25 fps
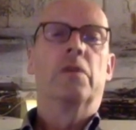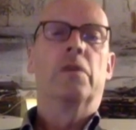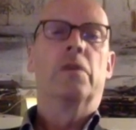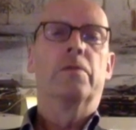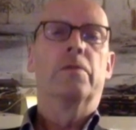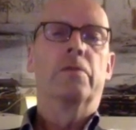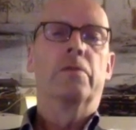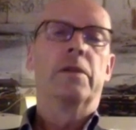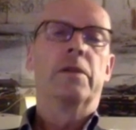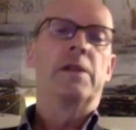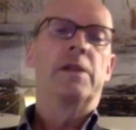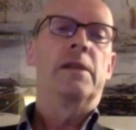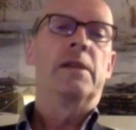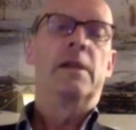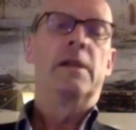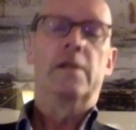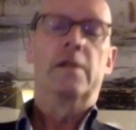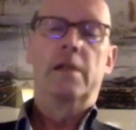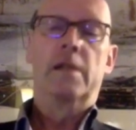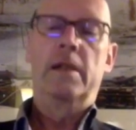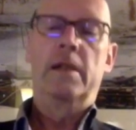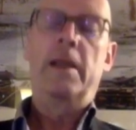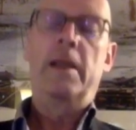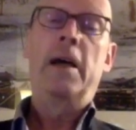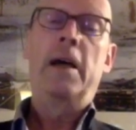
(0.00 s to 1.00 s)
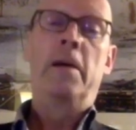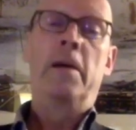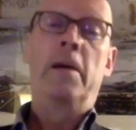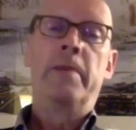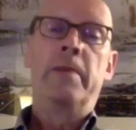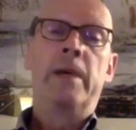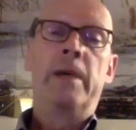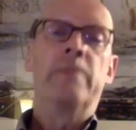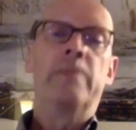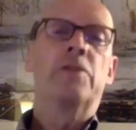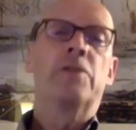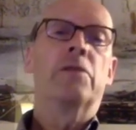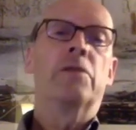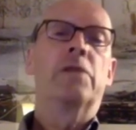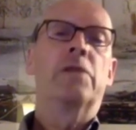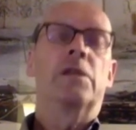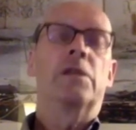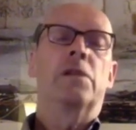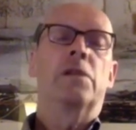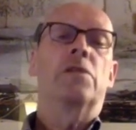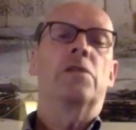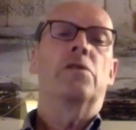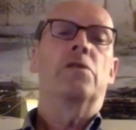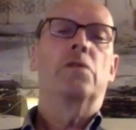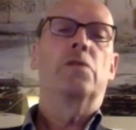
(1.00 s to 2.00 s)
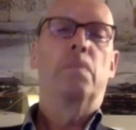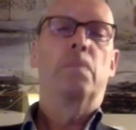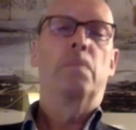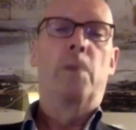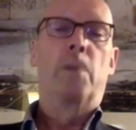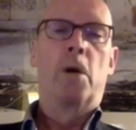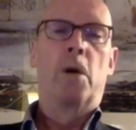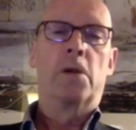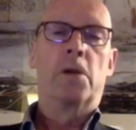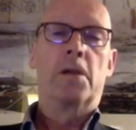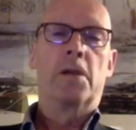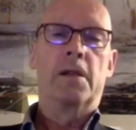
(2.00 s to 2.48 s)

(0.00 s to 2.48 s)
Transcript: come to this center and help them. So this is a support